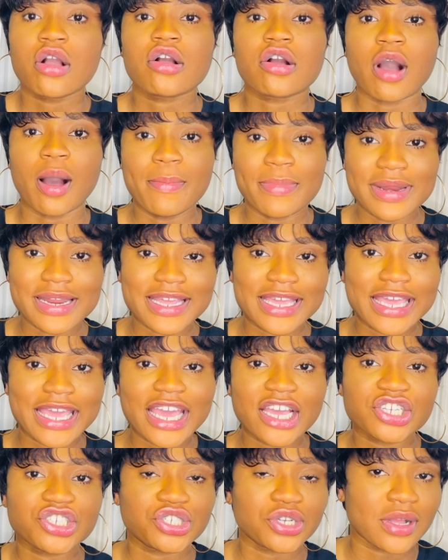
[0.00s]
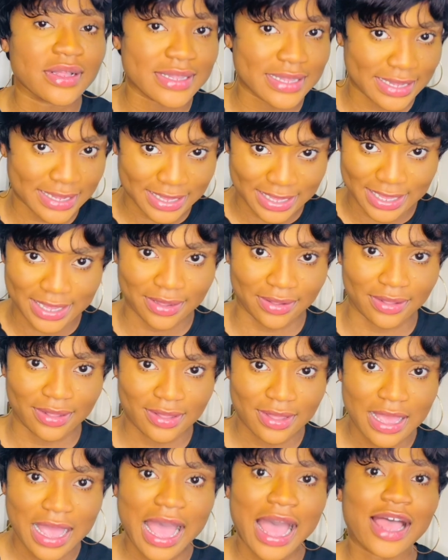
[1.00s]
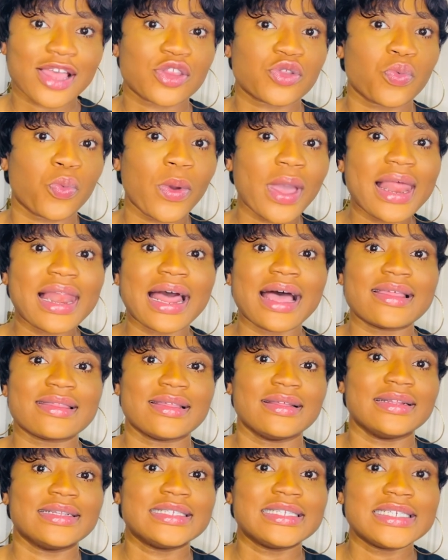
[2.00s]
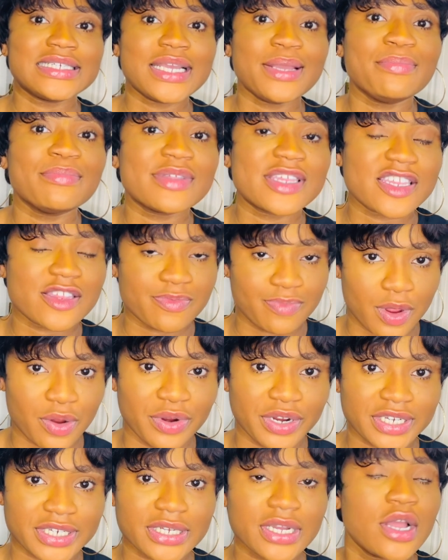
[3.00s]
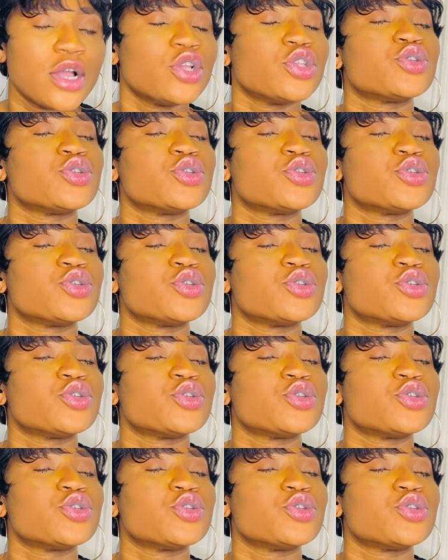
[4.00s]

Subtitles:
communication skill as well as a team spirit